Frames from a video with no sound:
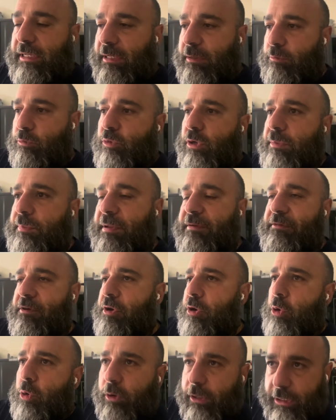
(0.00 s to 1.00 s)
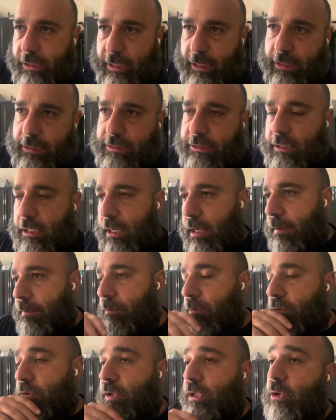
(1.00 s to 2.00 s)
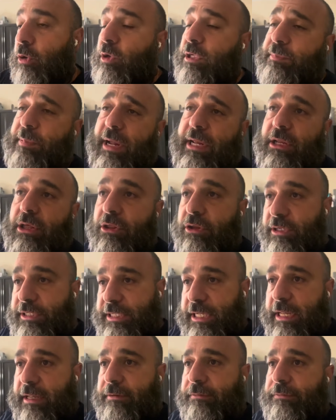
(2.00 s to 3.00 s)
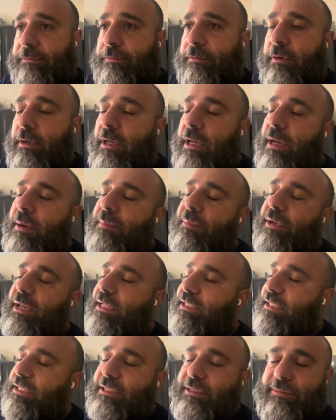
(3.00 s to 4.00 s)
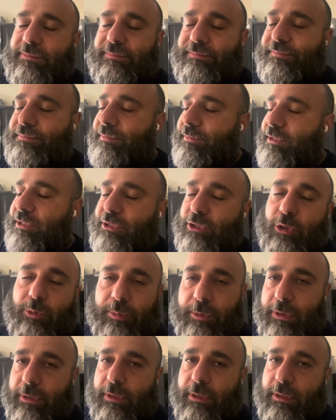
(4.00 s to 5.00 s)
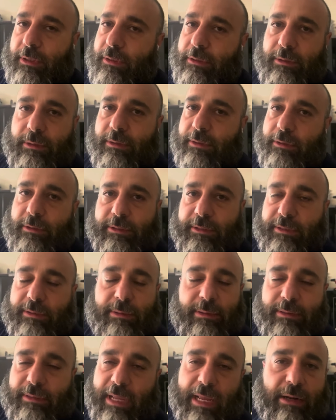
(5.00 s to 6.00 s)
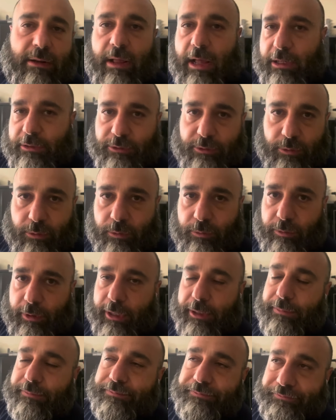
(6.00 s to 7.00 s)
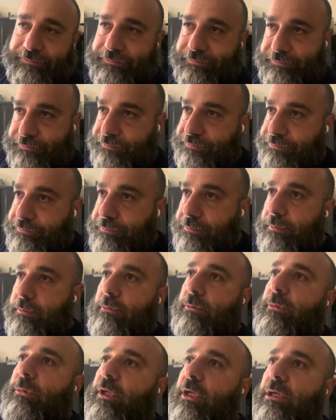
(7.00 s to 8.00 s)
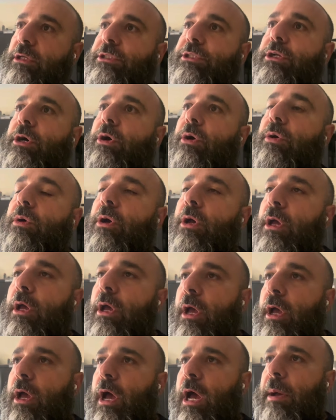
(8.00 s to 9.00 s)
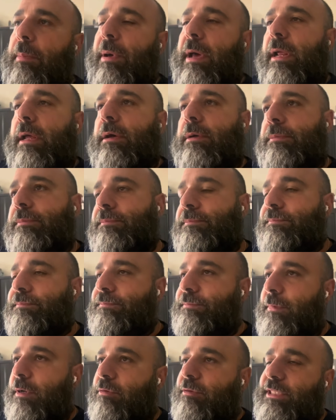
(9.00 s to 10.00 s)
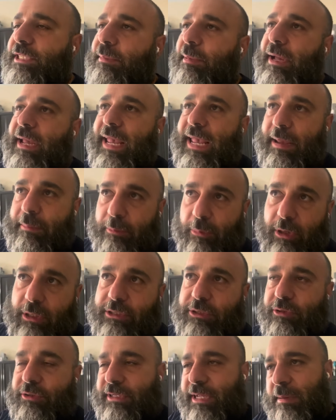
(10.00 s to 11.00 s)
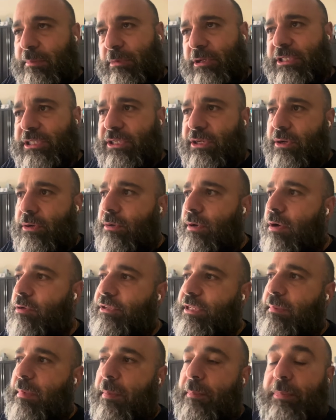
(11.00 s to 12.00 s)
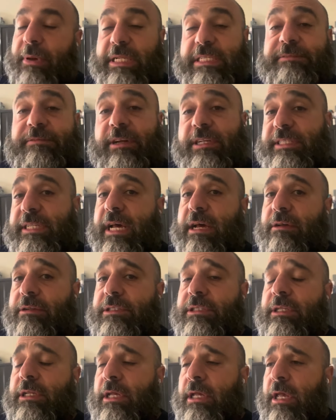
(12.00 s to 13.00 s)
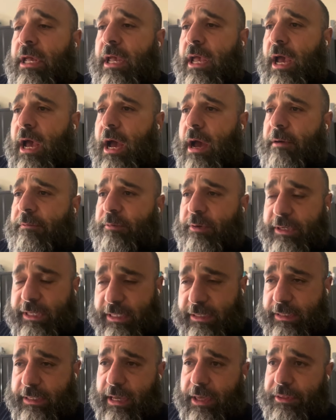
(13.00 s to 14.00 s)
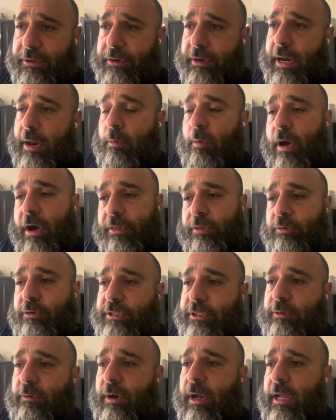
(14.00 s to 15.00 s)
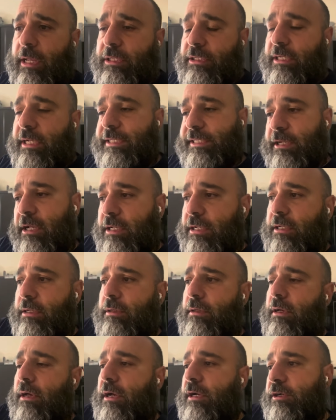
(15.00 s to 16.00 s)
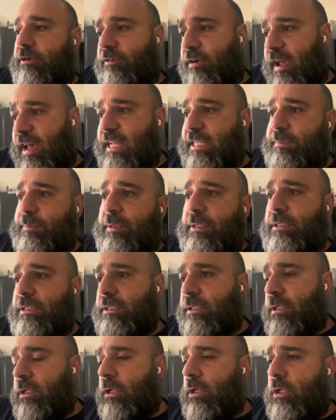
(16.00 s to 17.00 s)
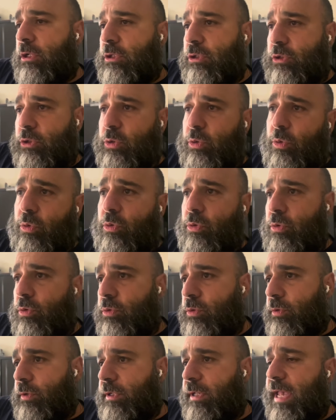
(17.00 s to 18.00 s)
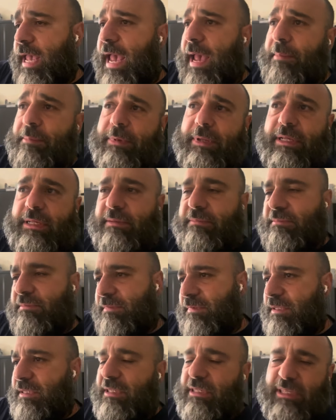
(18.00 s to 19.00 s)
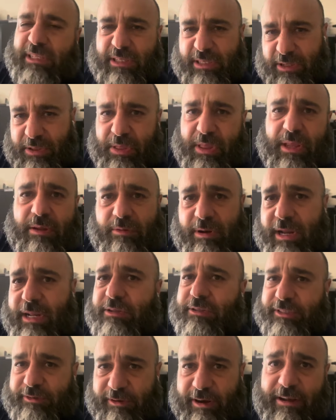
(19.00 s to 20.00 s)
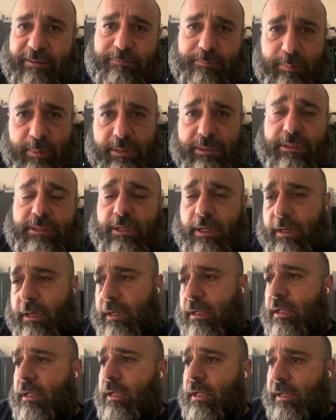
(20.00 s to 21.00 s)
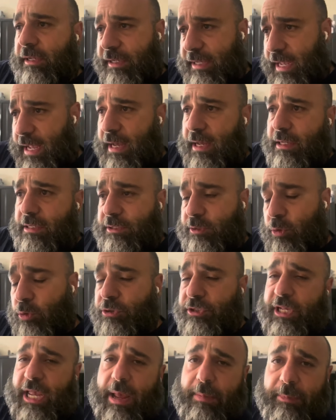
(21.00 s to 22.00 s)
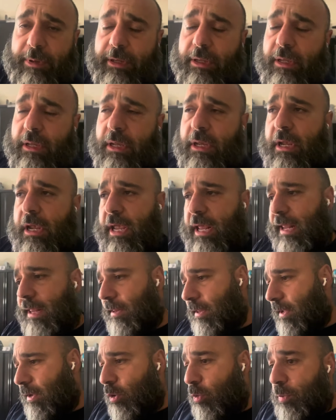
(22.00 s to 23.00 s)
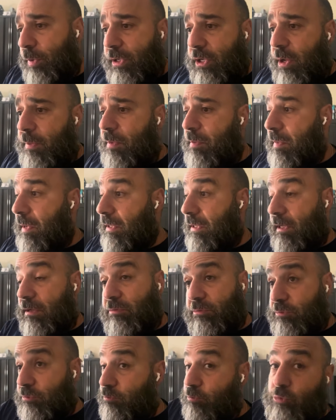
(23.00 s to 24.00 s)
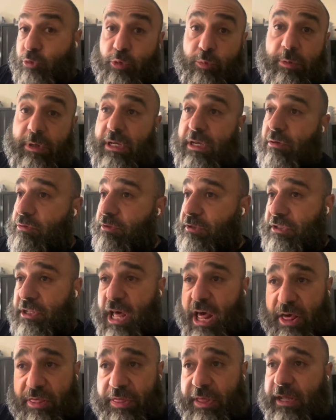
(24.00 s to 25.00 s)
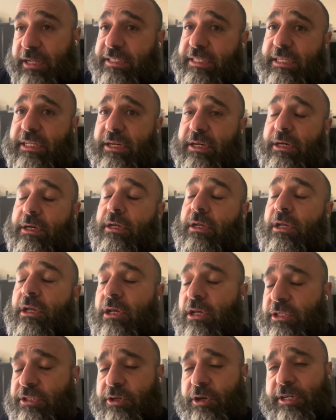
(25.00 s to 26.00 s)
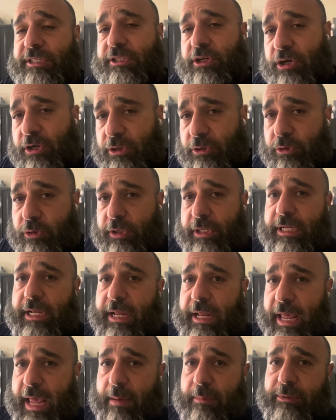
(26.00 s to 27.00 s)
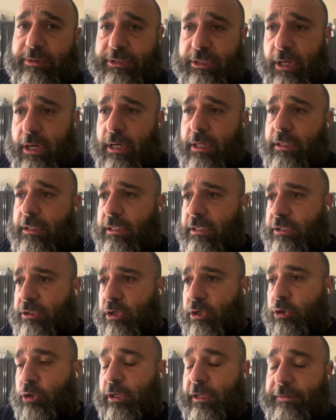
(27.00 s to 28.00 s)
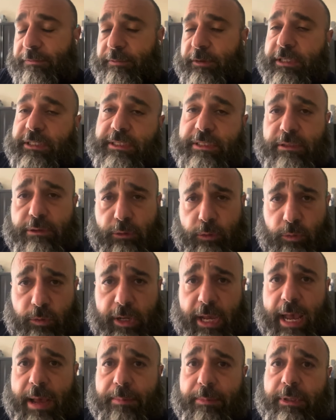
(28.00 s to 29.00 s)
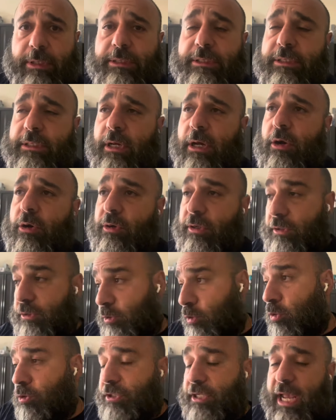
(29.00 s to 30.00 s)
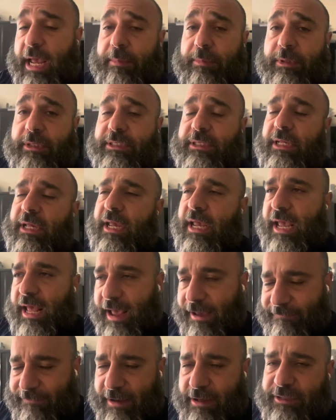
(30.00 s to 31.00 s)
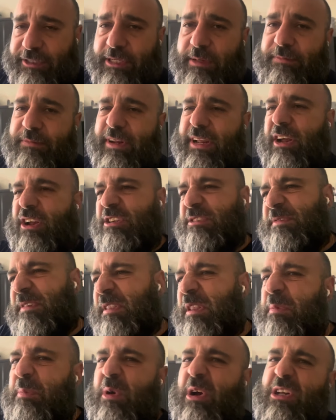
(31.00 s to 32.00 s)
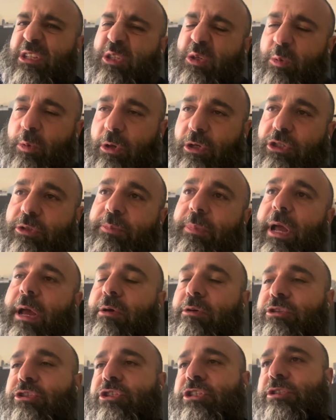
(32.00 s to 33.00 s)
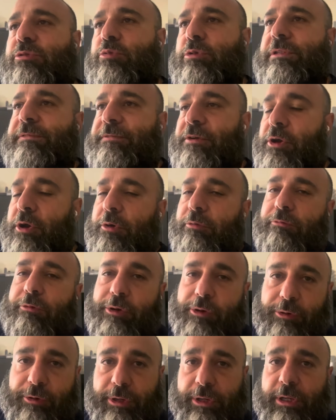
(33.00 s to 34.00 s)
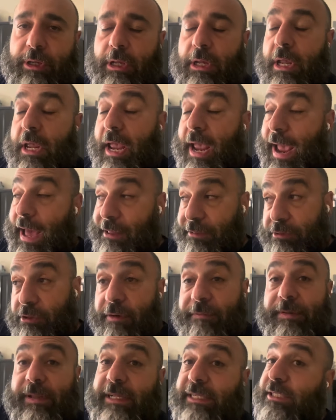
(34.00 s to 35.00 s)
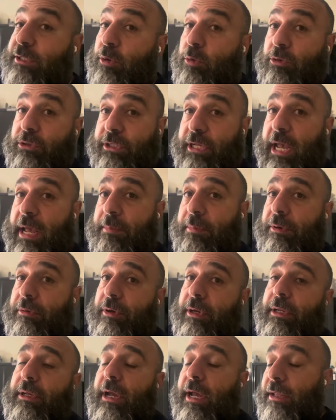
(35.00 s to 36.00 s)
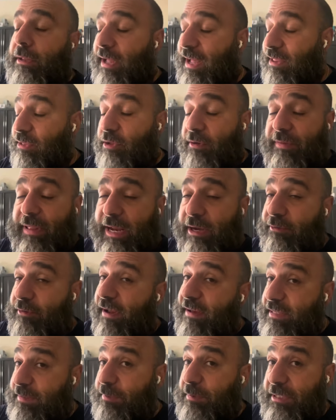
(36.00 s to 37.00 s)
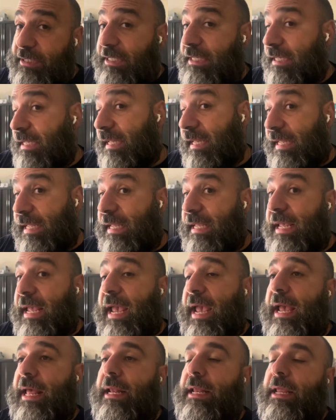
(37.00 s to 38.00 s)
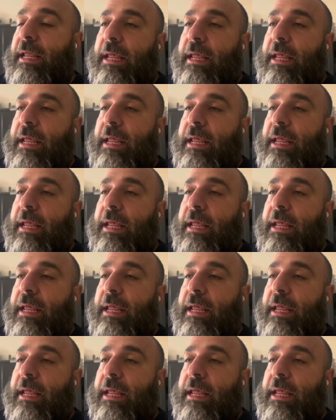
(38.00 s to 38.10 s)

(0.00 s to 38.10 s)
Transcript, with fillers: It wouldn't be very organized. Um, you can always buy another safe, but that's just stupid. It's not logical, right? So about, I want to say about eight months or 10 months ago, I was at my best friend's house uh, for a get together and I walked through his garage and I saw a craftsman's tool cabinet in the thing, right? It was a Craftsman's uh, uh, storage cabinet. And I opened it up. I'm like, it was roomy. a lot of things in there. So I started looking at Amazon and started looking for these tool cabinets or uh, storage cabinets. I found some for like 150 bucks, 200, but I just was very weary. I loved his storage cabinet, right? I, I love that Craftsman that he had.